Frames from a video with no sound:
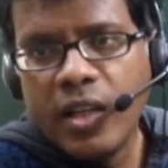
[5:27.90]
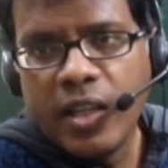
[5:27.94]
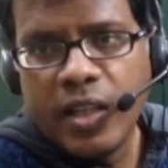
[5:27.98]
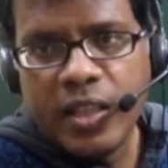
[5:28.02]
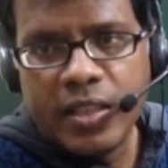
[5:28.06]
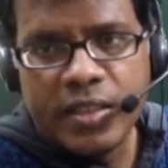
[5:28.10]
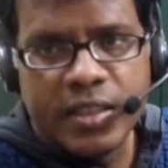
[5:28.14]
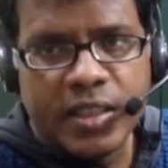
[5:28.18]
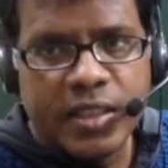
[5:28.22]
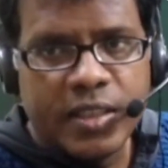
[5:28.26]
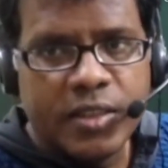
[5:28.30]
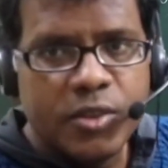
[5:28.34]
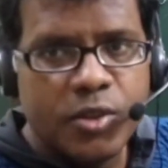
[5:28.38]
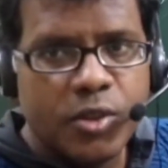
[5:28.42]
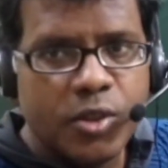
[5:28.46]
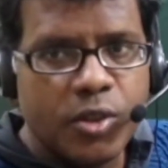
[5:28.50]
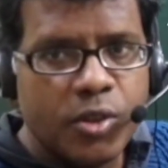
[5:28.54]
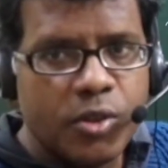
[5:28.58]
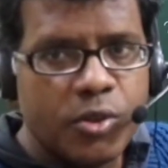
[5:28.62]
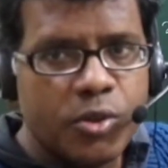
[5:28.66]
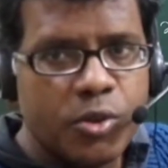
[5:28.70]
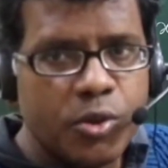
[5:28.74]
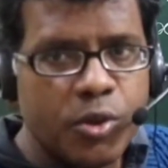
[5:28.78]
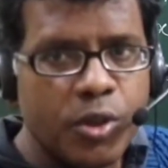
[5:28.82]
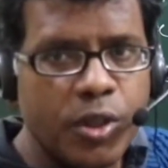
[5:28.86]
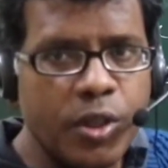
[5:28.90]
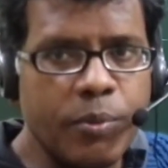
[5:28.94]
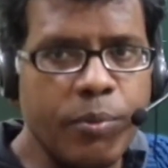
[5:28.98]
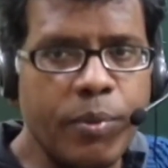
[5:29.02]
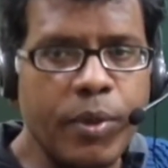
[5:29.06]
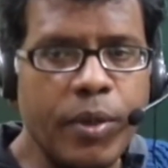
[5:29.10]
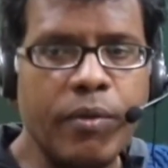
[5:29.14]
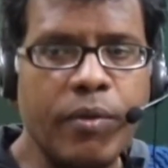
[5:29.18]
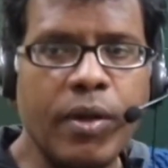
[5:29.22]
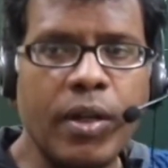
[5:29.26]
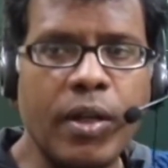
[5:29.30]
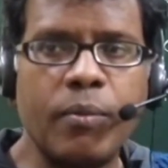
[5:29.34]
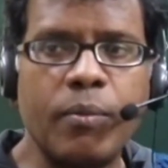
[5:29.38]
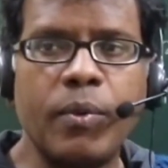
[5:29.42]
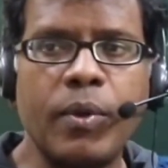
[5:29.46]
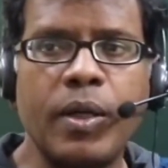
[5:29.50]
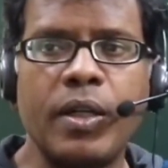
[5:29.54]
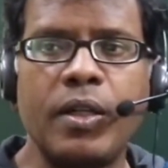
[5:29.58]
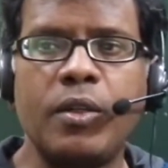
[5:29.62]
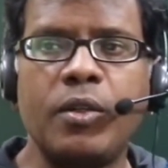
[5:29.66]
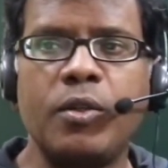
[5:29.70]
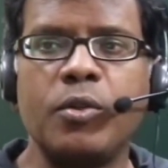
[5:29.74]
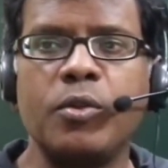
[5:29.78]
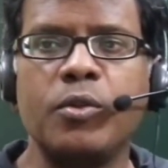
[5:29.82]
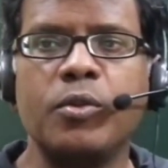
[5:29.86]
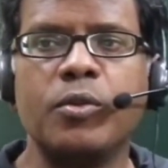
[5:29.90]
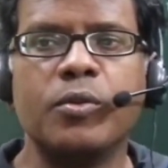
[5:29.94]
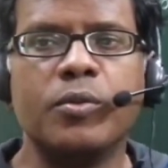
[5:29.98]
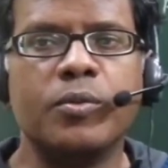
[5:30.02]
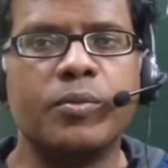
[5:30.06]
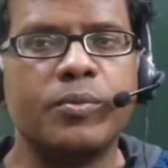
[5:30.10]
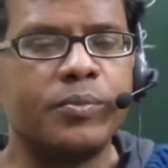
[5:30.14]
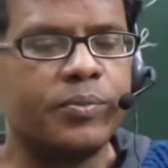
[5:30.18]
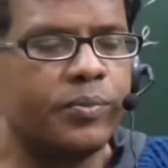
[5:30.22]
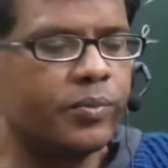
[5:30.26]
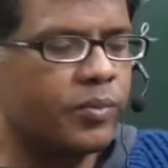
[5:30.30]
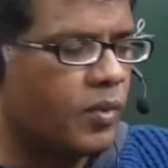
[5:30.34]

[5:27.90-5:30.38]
Is it so? Should it be 1 by 2?